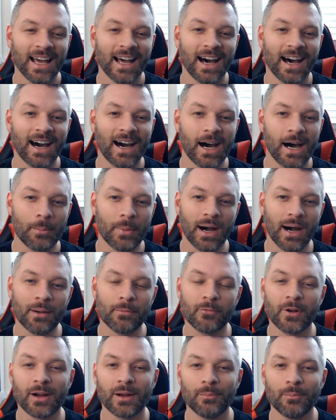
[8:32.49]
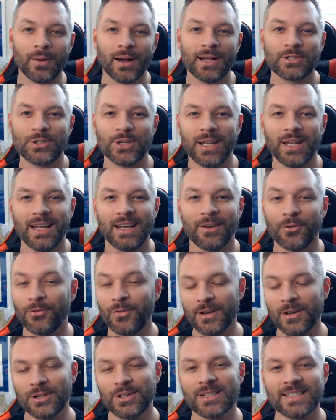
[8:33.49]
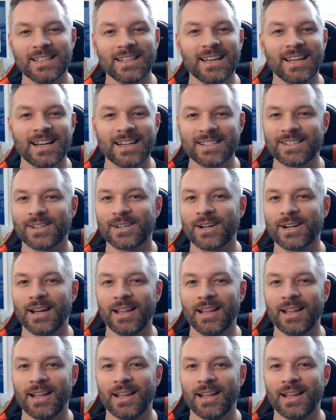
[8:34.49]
I'm very much an efficiency hunter.